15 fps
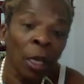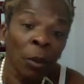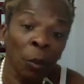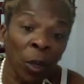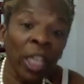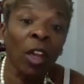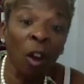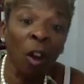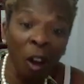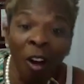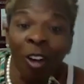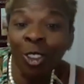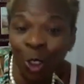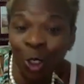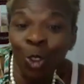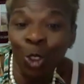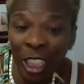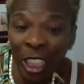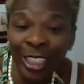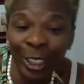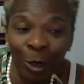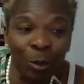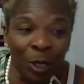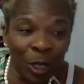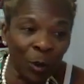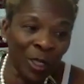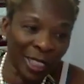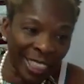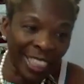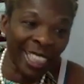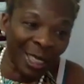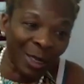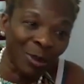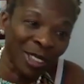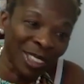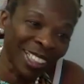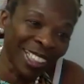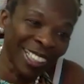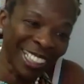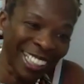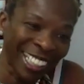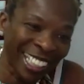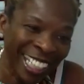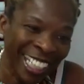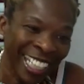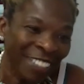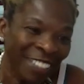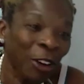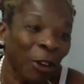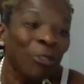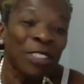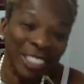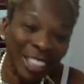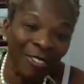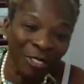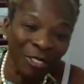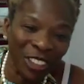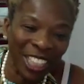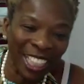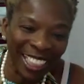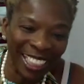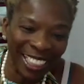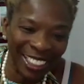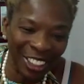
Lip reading: We all do need to be redeemed from something.